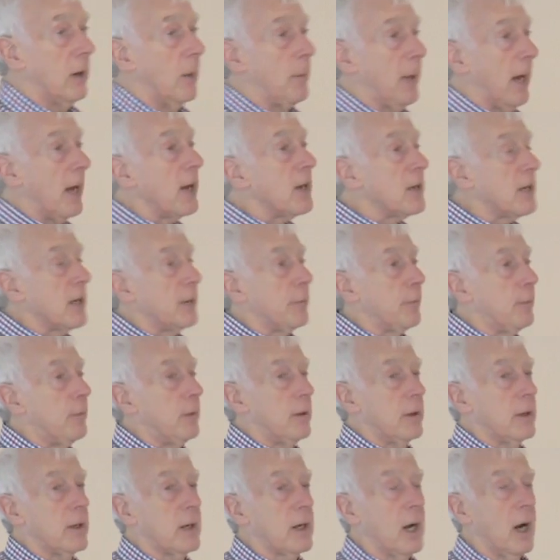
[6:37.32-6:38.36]
about
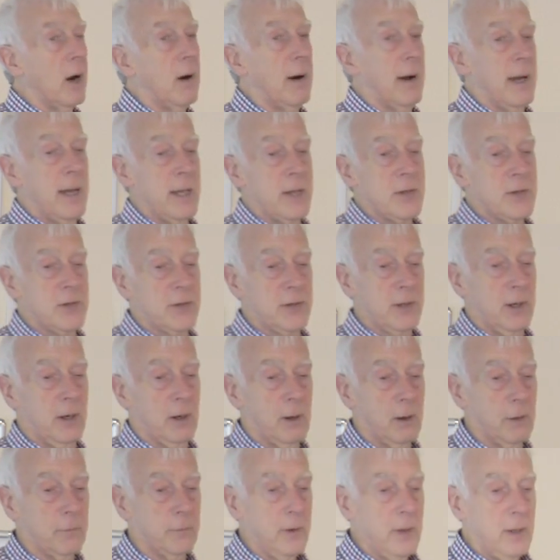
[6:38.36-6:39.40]
different kinds
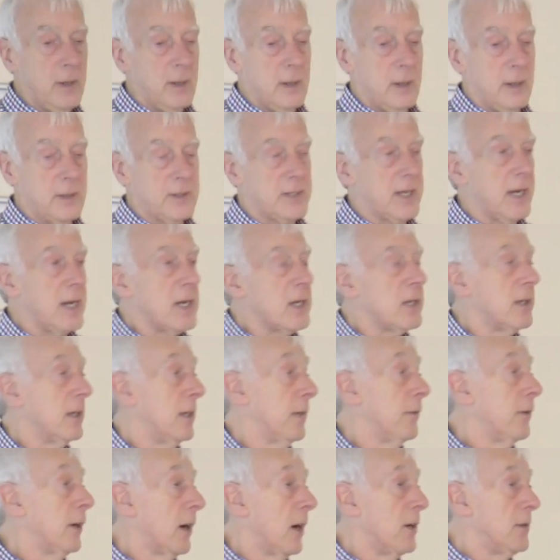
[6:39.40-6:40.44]
of data,
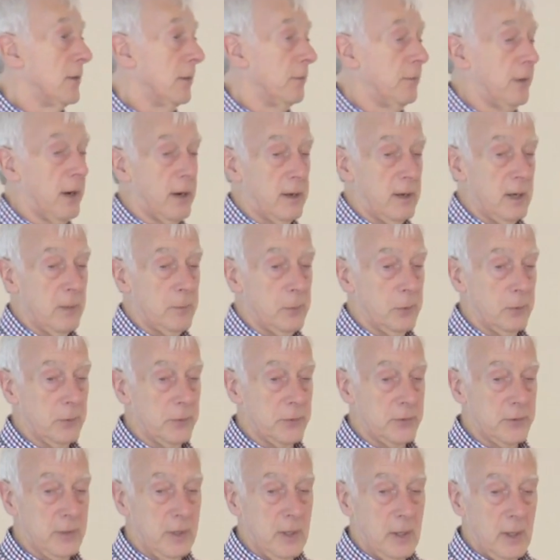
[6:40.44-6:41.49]
different kinds of
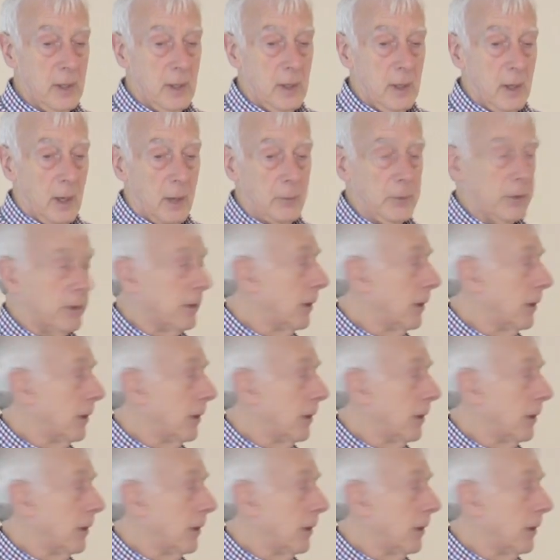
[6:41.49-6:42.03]
variables. I'm not going